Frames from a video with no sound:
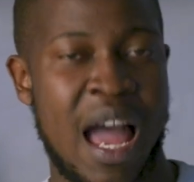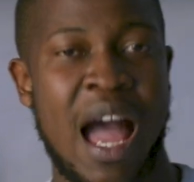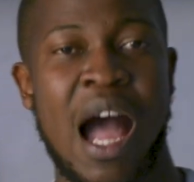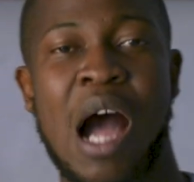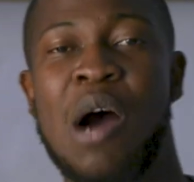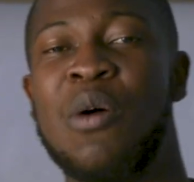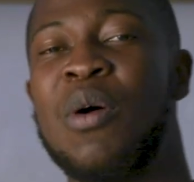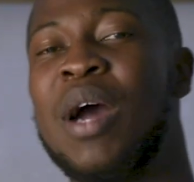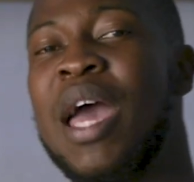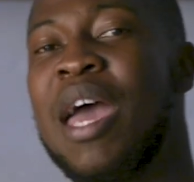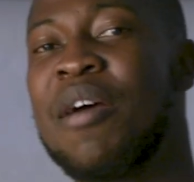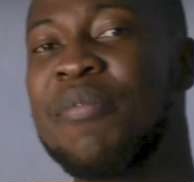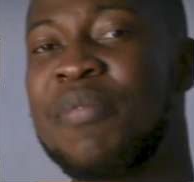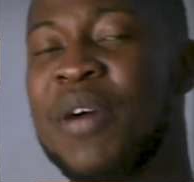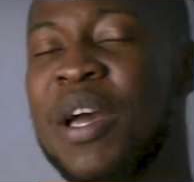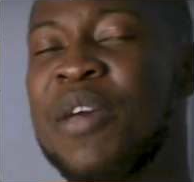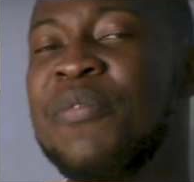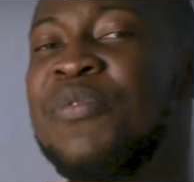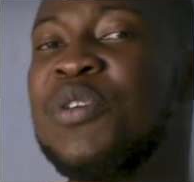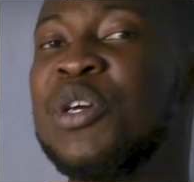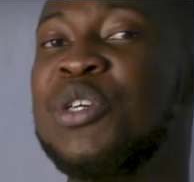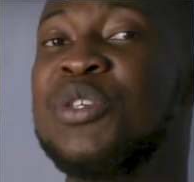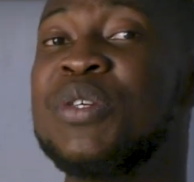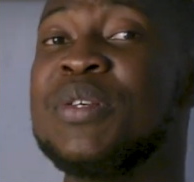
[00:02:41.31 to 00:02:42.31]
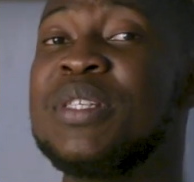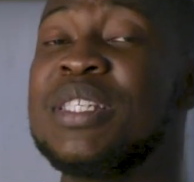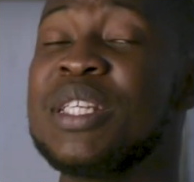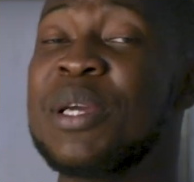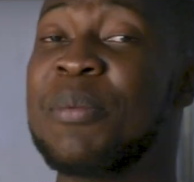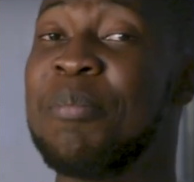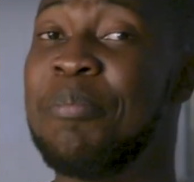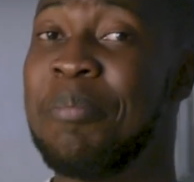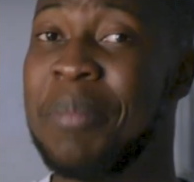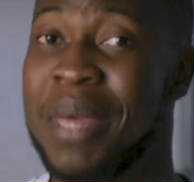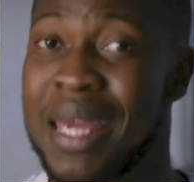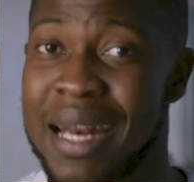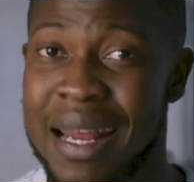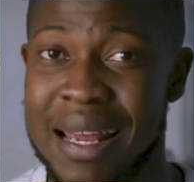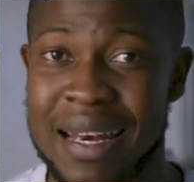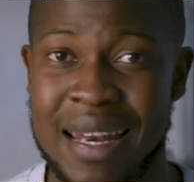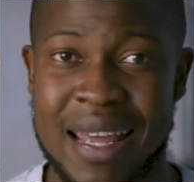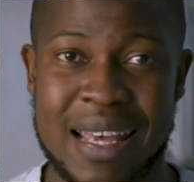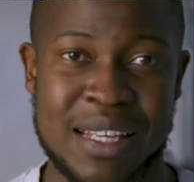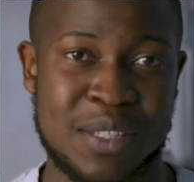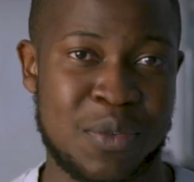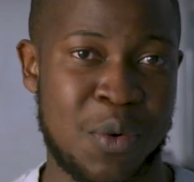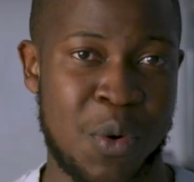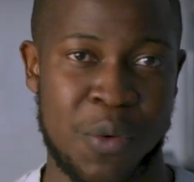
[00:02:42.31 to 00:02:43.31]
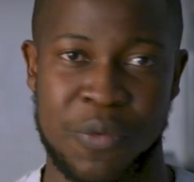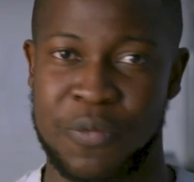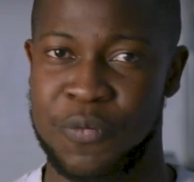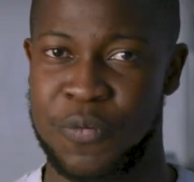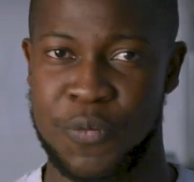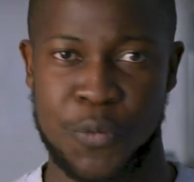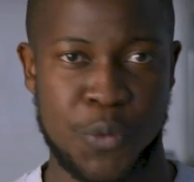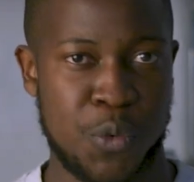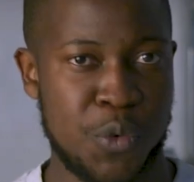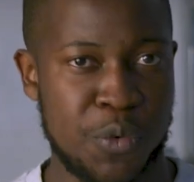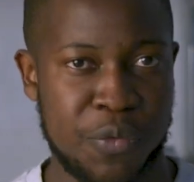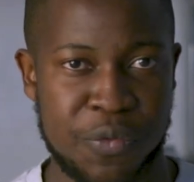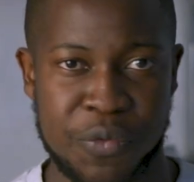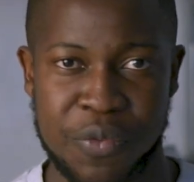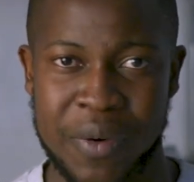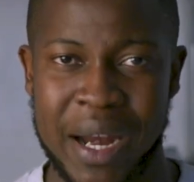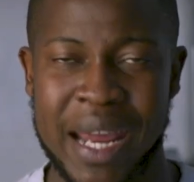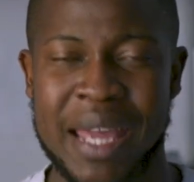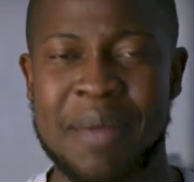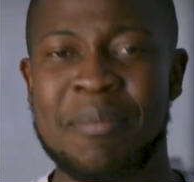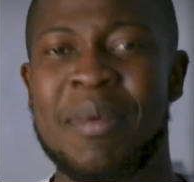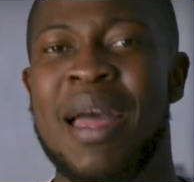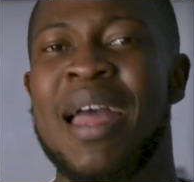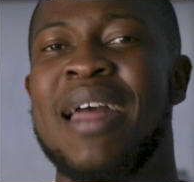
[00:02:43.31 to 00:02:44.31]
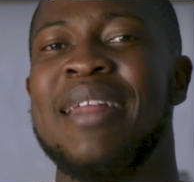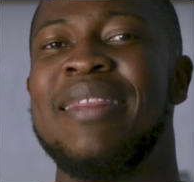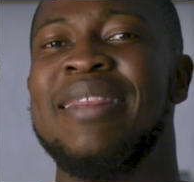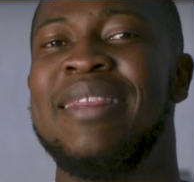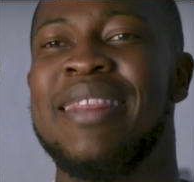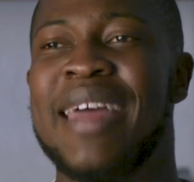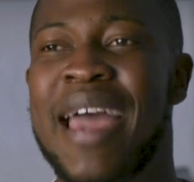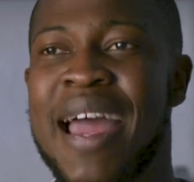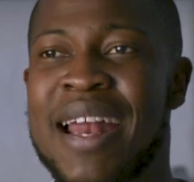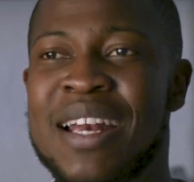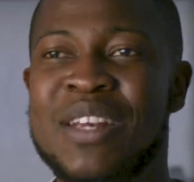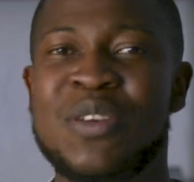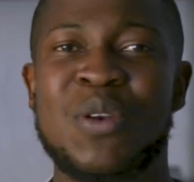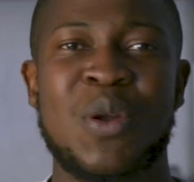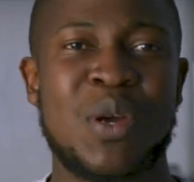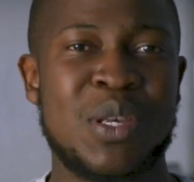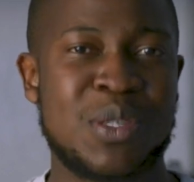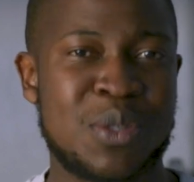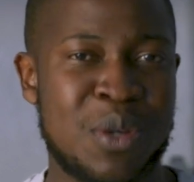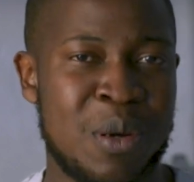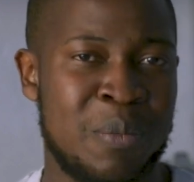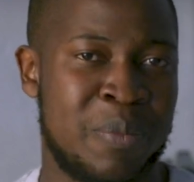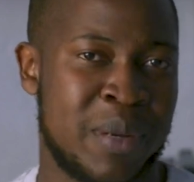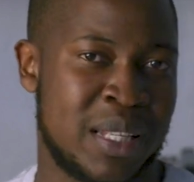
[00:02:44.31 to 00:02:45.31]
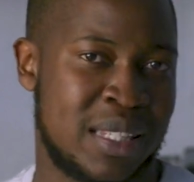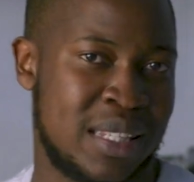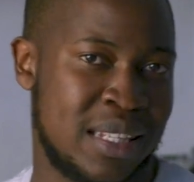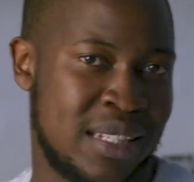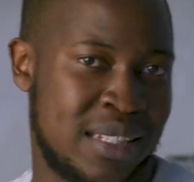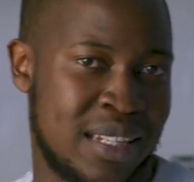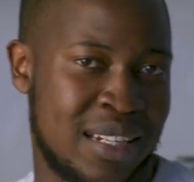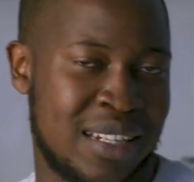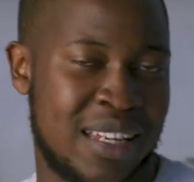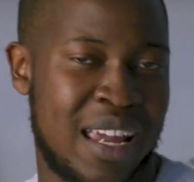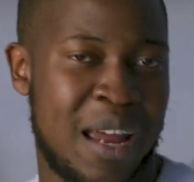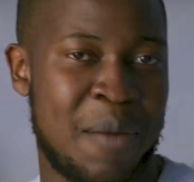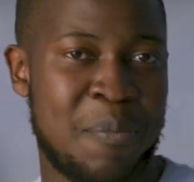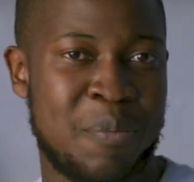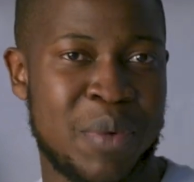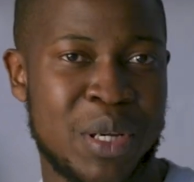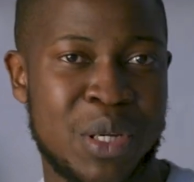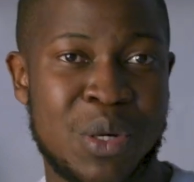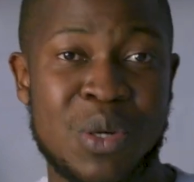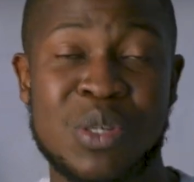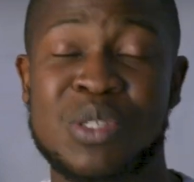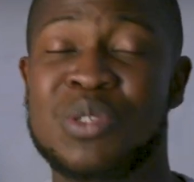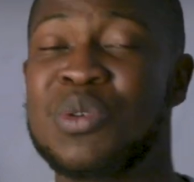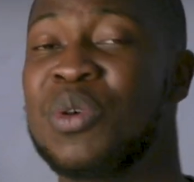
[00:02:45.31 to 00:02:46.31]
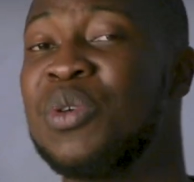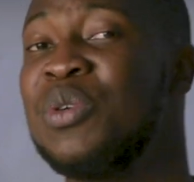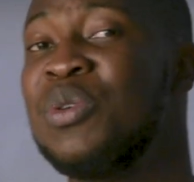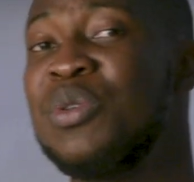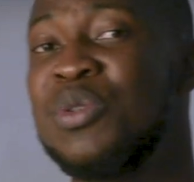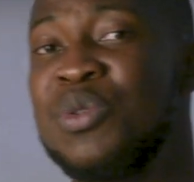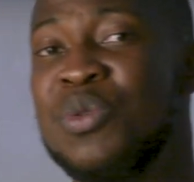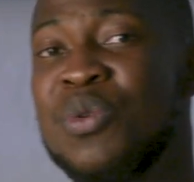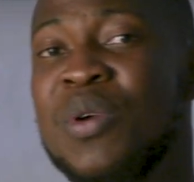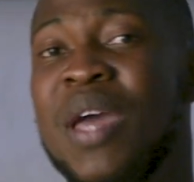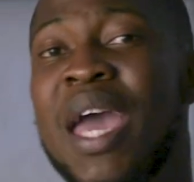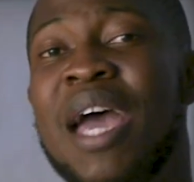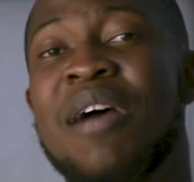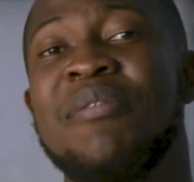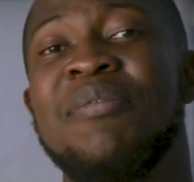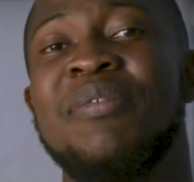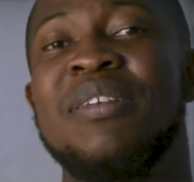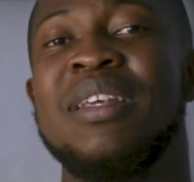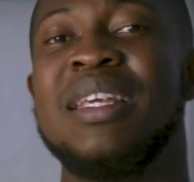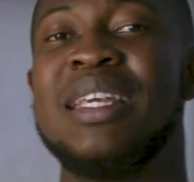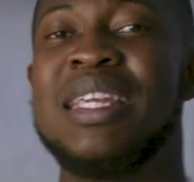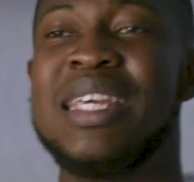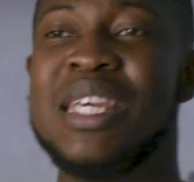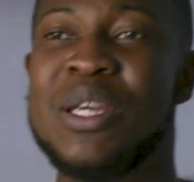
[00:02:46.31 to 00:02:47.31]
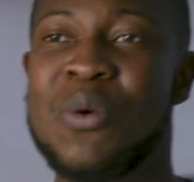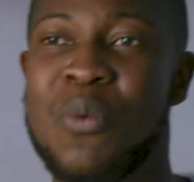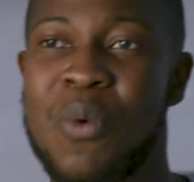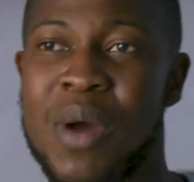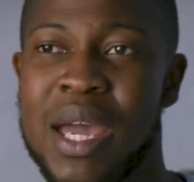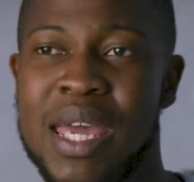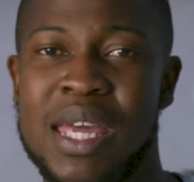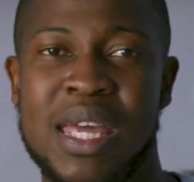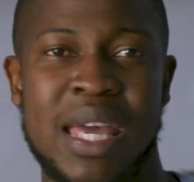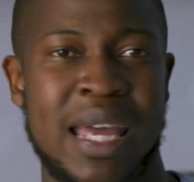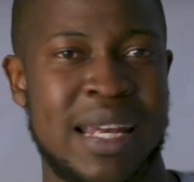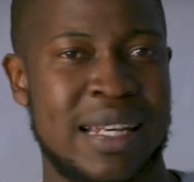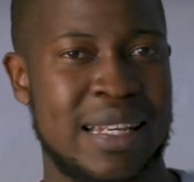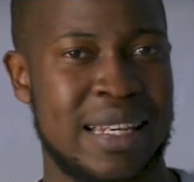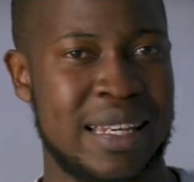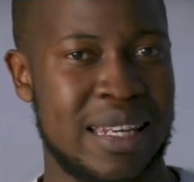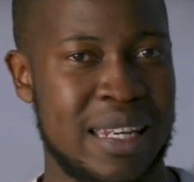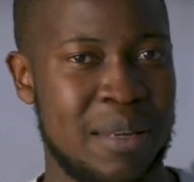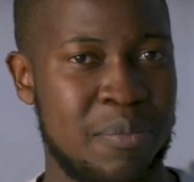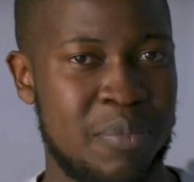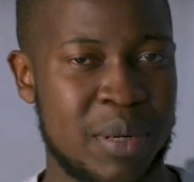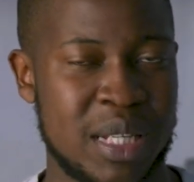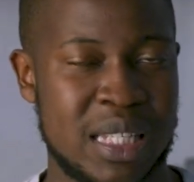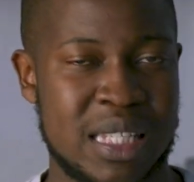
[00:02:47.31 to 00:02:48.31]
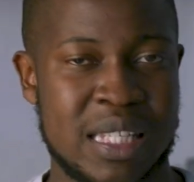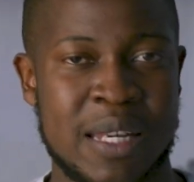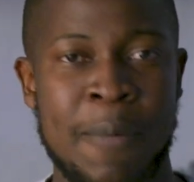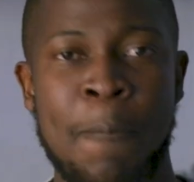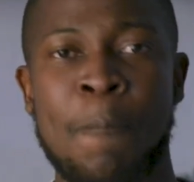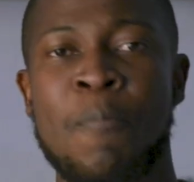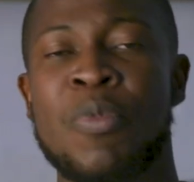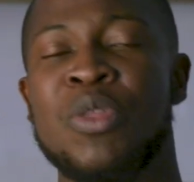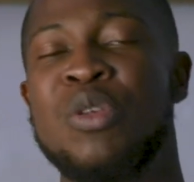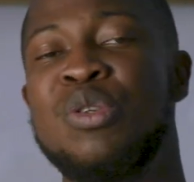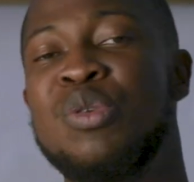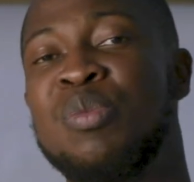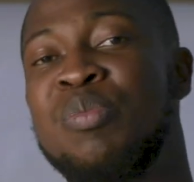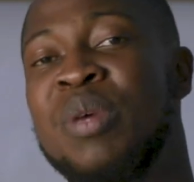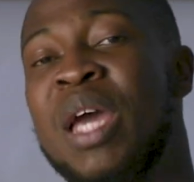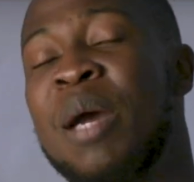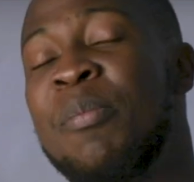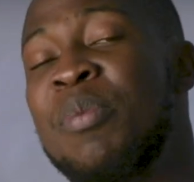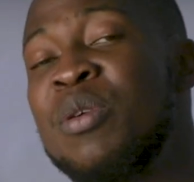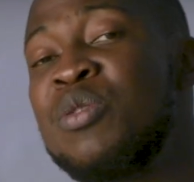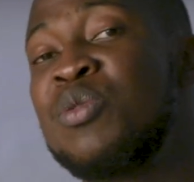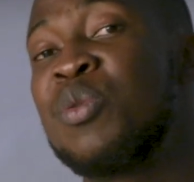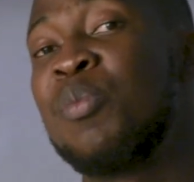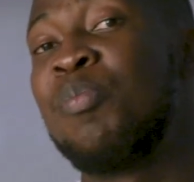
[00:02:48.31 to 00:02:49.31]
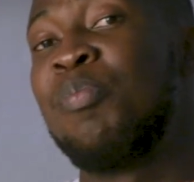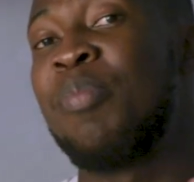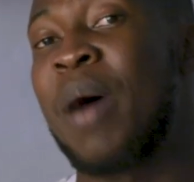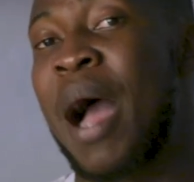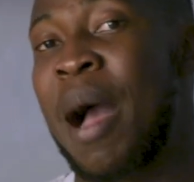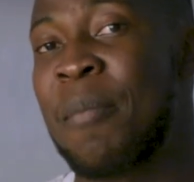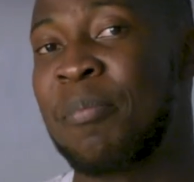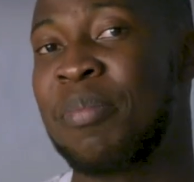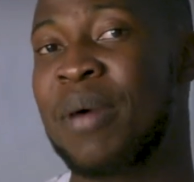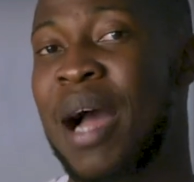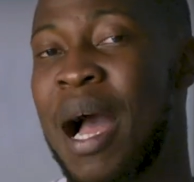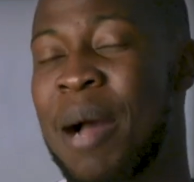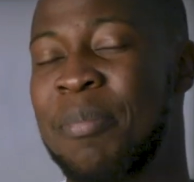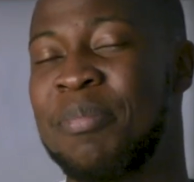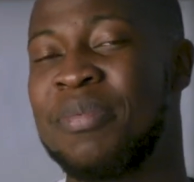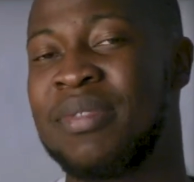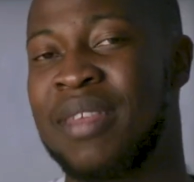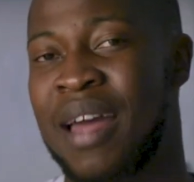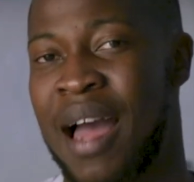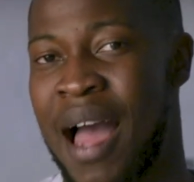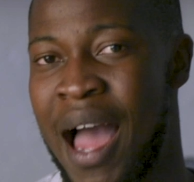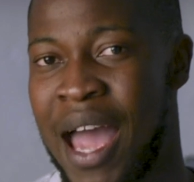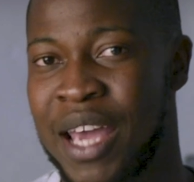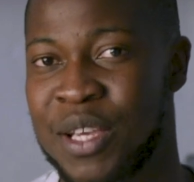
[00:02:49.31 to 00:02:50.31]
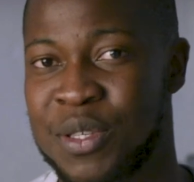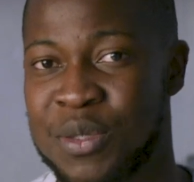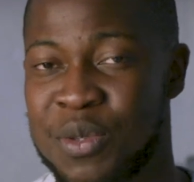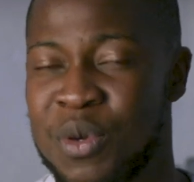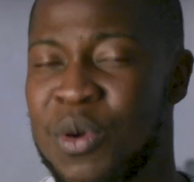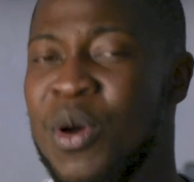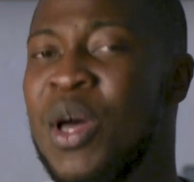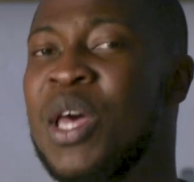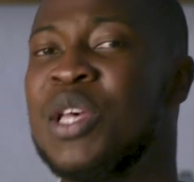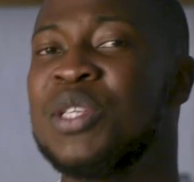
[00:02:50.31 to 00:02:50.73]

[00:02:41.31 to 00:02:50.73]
However, if you're shooting mirrorless or full frame, then noise compensation can be good. So you do have leeway and liberty to be able to bump up the ISO.